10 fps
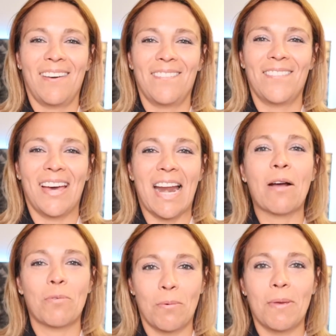But I
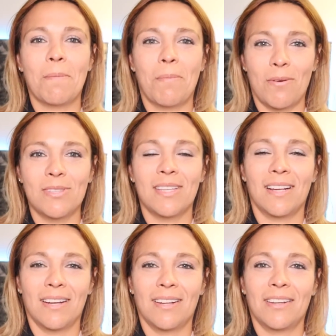will be
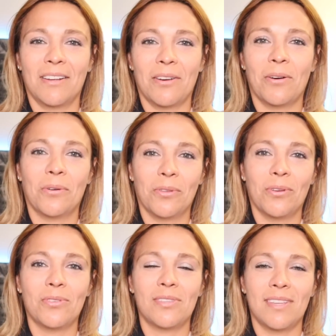posting all
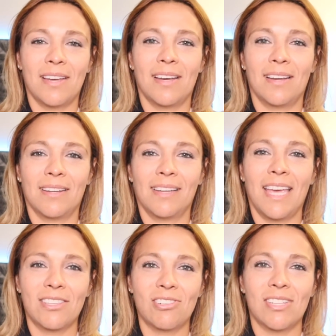those
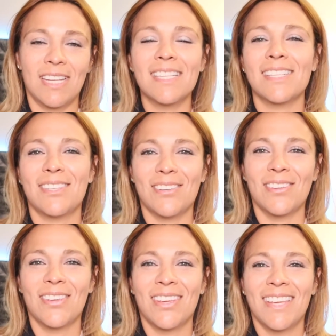exercises too.
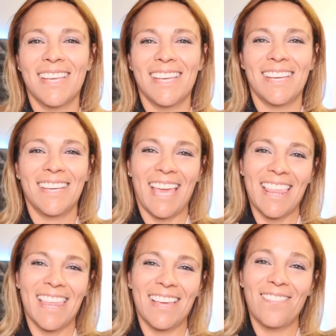Okay,
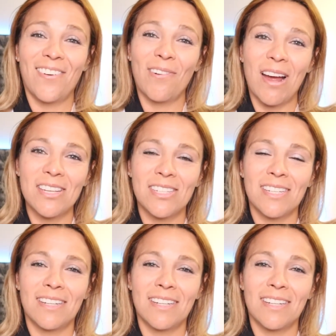thank you for watching,